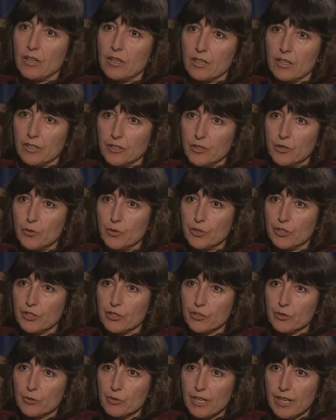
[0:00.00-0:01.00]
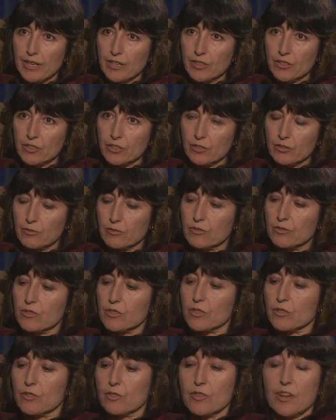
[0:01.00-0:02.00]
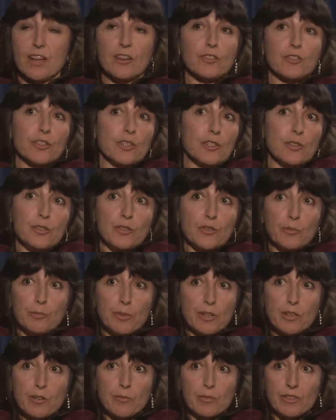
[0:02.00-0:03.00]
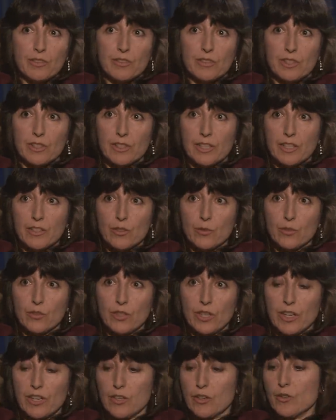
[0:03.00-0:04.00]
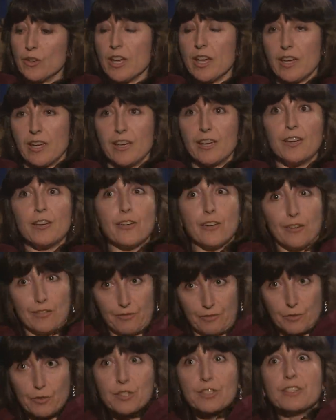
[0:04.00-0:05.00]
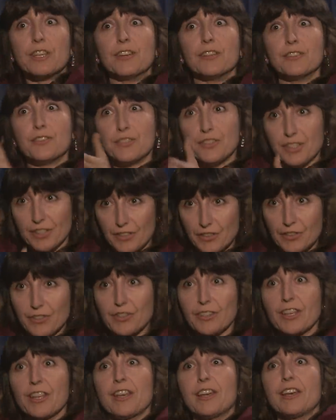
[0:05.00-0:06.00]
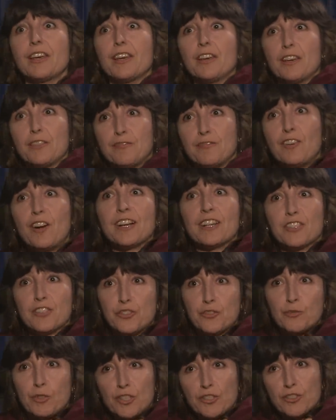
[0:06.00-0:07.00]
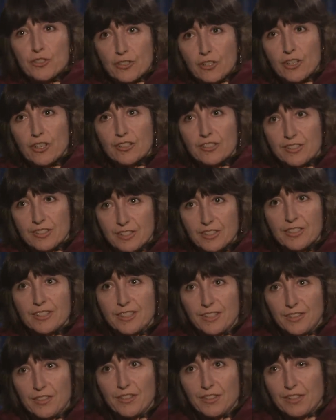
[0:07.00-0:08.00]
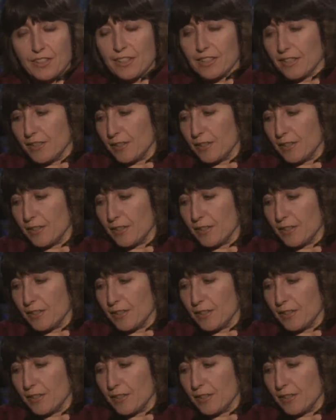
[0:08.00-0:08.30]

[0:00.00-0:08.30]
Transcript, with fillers: nuclear reaction. So there are actually experiments that let you say, okay, does this fine structure constant, this